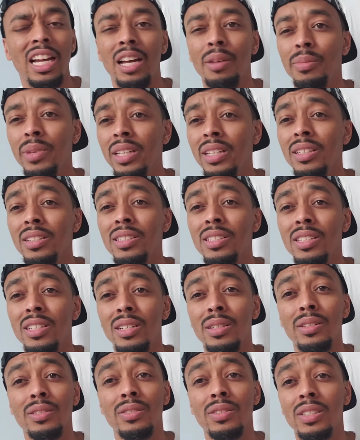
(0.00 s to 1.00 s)
I mean, there's
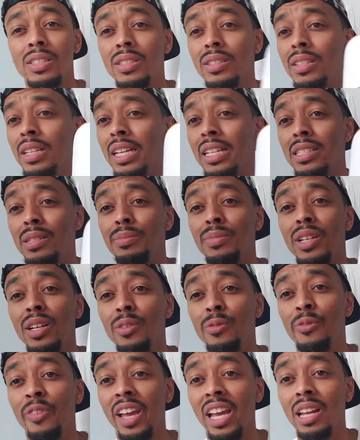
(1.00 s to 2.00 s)
still like some
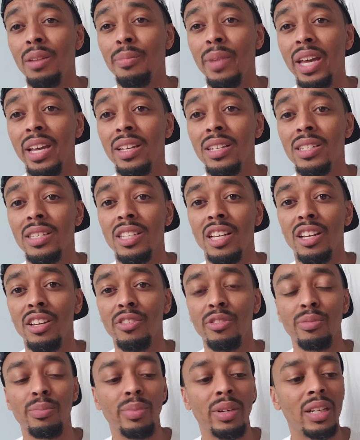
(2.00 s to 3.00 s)
good fan made
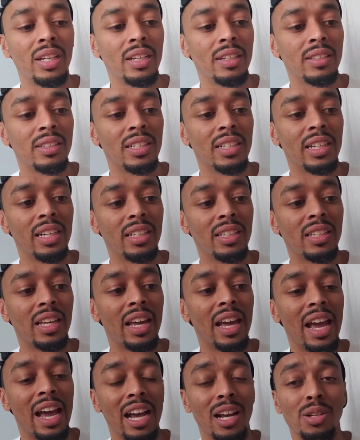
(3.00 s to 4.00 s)
stuff, but to get the
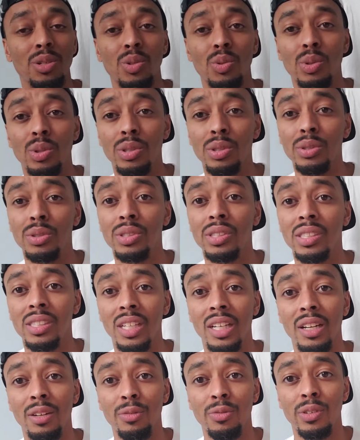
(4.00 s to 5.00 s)
actual
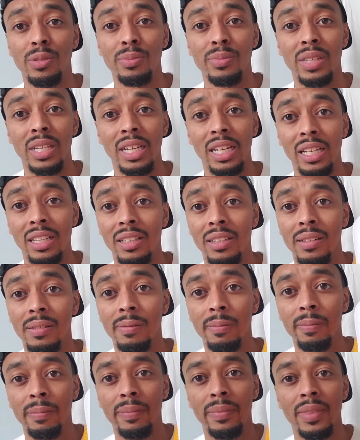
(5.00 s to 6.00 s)
stuff from, like,
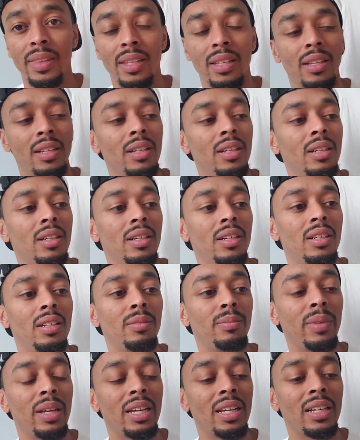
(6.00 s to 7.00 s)

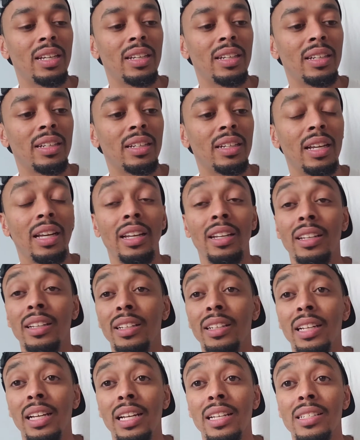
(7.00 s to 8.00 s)
man. And
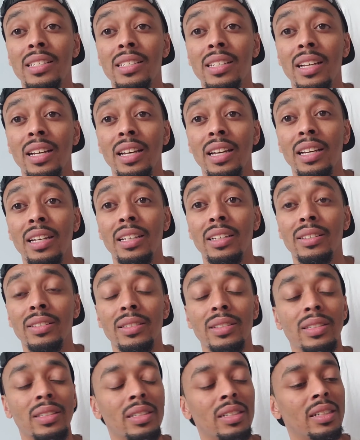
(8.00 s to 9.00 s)
then that site,
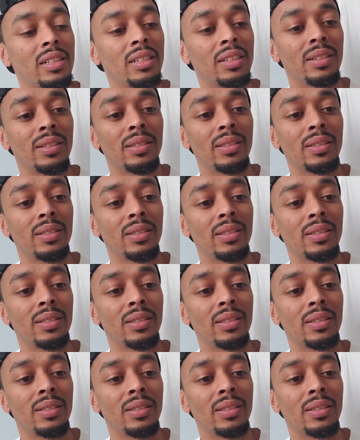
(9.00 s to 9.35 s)
I